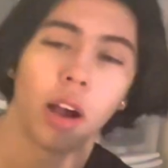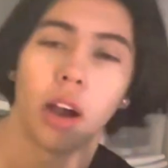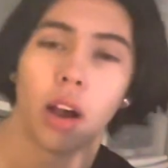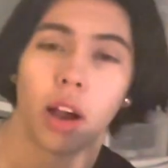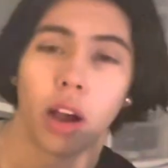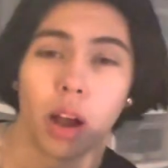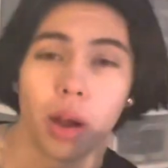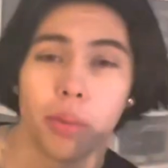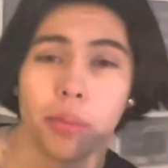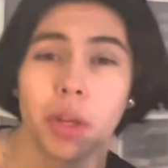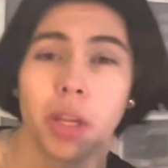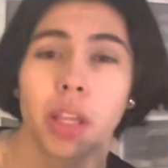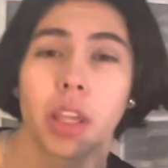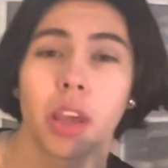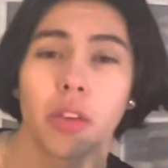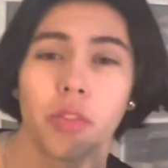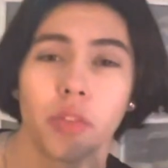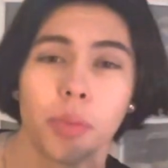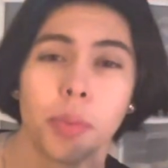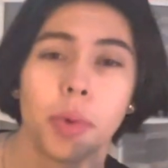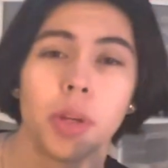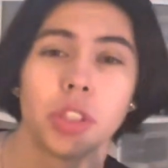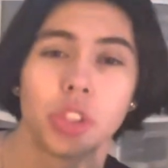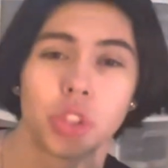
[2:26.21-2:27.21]
I'm gonna give him
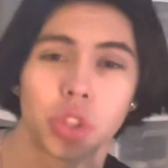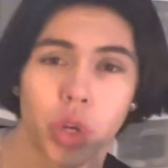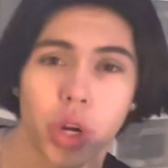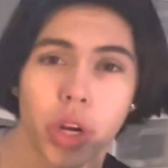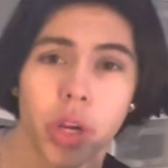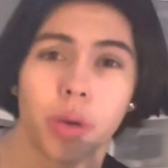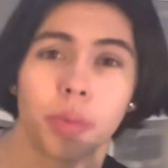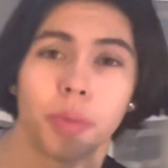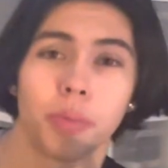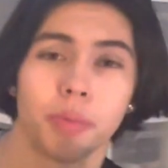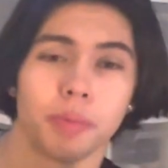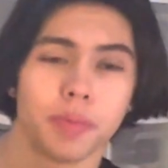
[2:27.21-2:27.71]
a drip.